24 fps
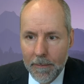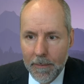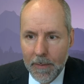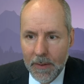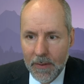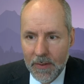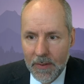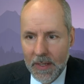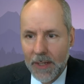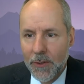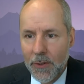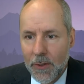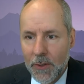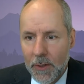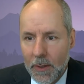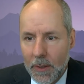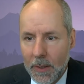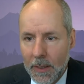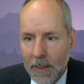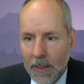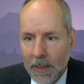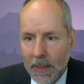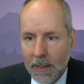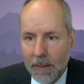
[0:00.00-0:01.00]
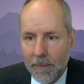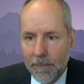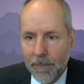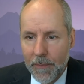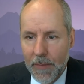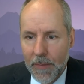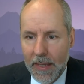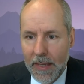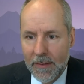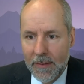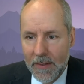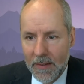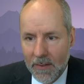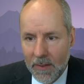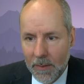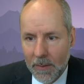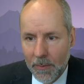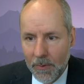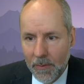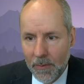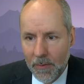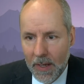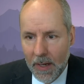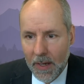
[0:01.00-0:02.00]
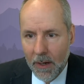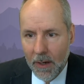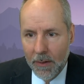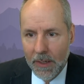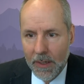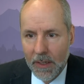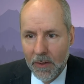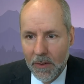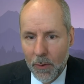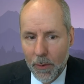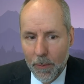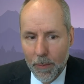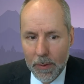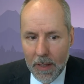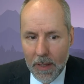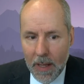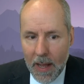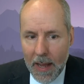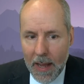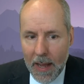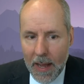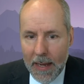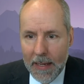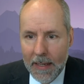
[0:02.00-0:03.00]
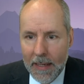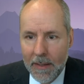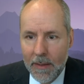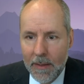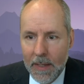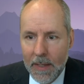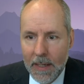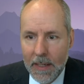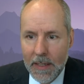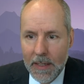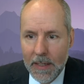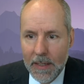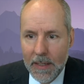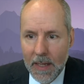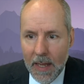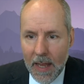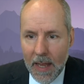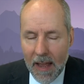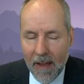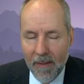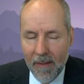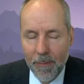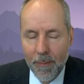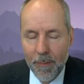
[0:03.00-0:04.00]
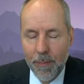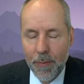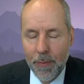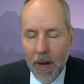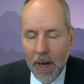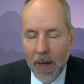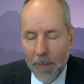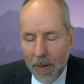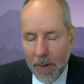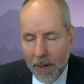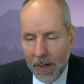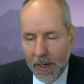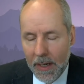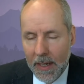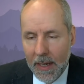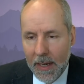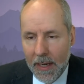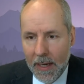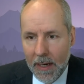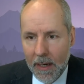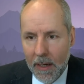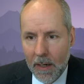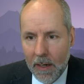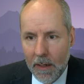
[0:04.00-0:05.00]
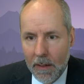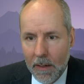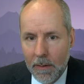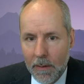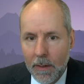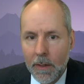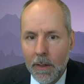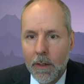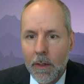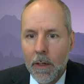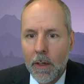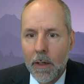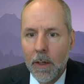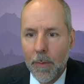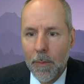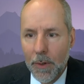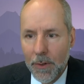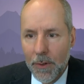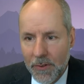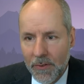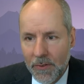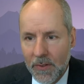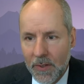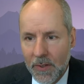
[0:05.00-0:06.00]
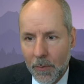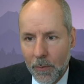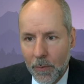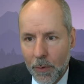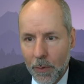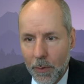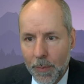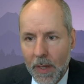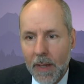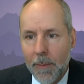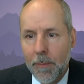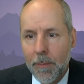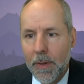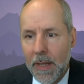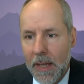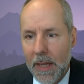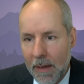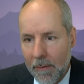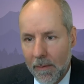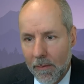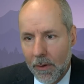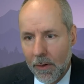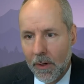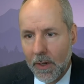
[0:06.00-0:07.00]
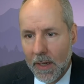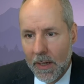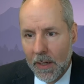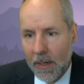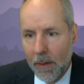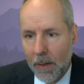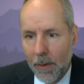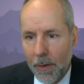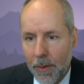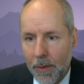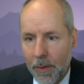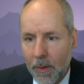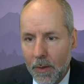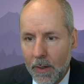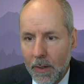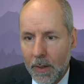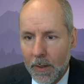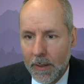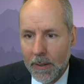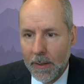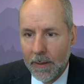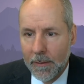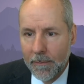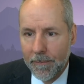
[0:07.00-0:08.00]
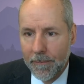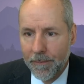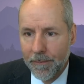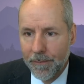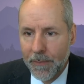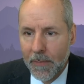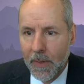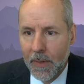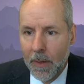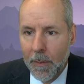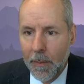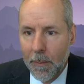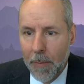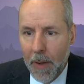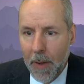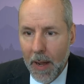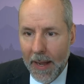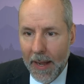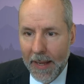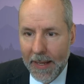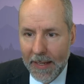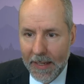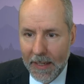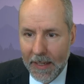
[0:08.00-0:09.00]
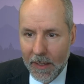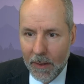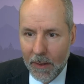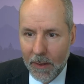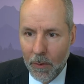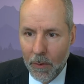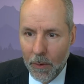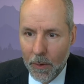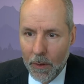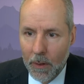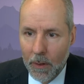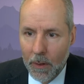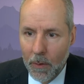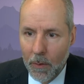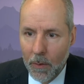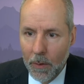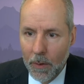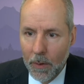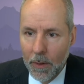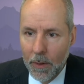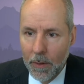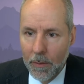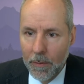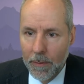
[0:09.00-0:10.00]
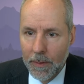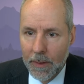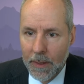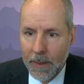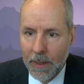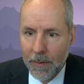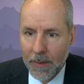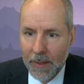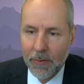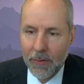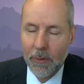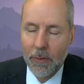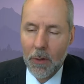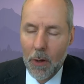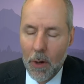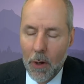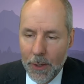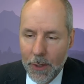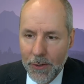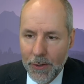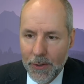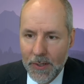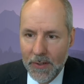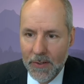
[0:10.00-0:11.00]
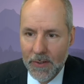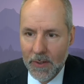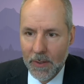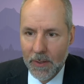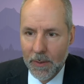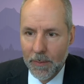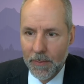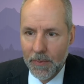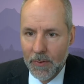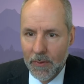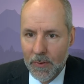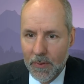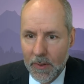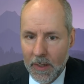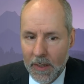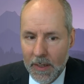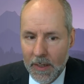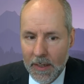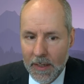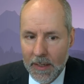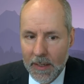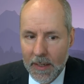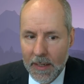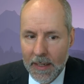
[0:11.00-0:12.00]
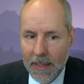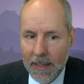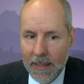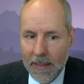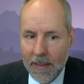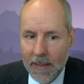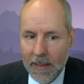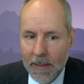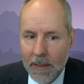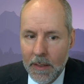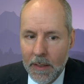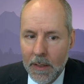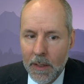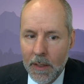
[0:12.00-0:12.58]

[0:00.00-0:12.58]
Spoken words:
essentially, 8 systems of care need to apply. They need to have primary care, emergency room, and behavioral health buy-in, or these are large systems, and